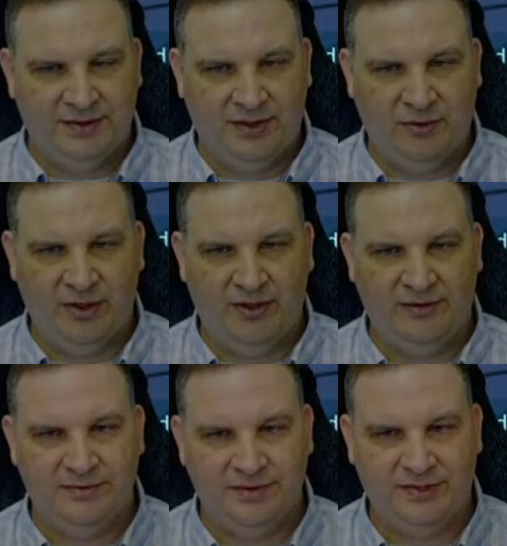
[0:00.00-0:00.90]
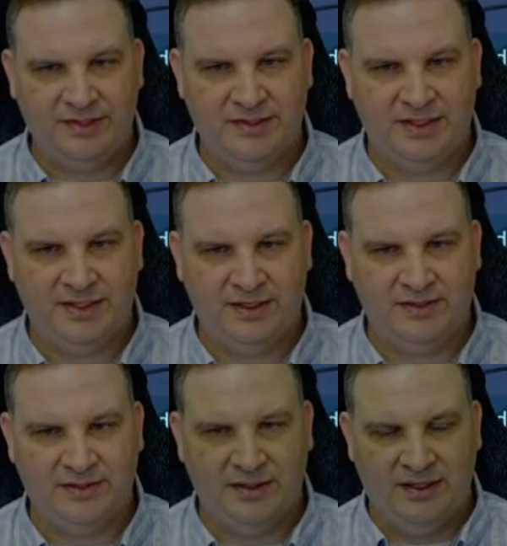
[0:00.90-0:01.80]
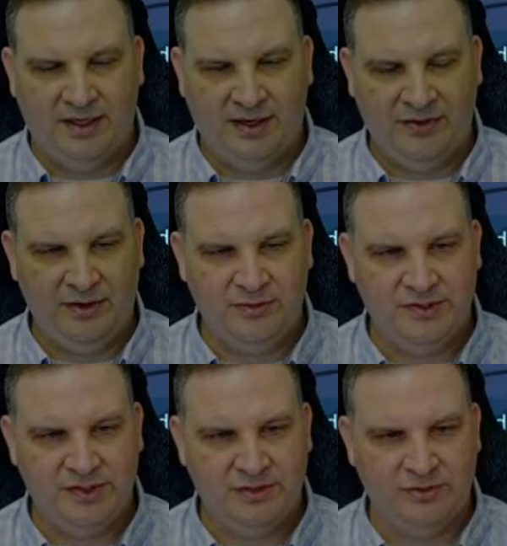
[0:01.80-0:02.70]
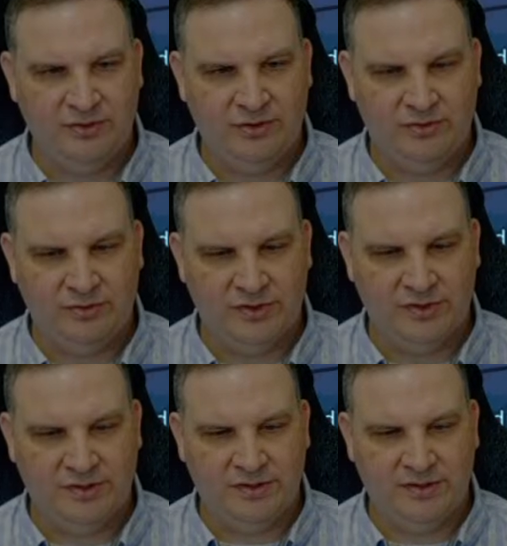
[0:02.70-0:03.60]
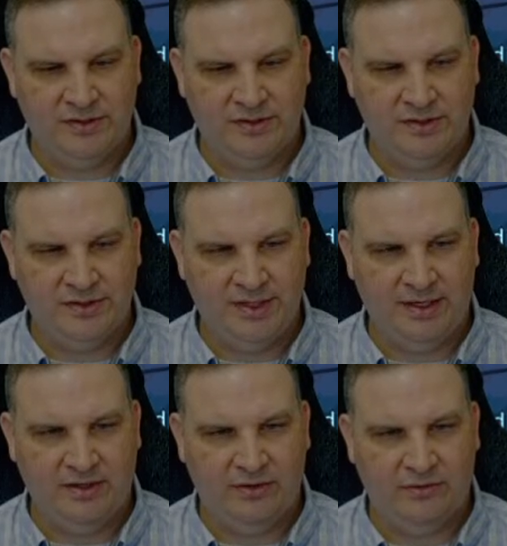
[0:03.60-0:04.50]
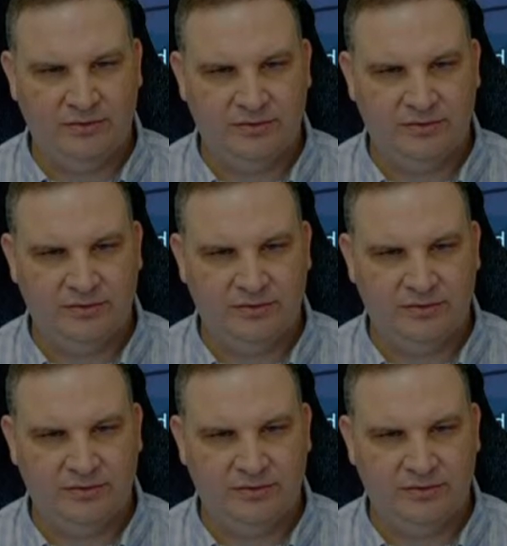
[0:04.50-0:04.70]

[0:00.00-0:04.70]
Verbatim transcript: Oh well, if that's the case, I thought it was just those two, just just echo.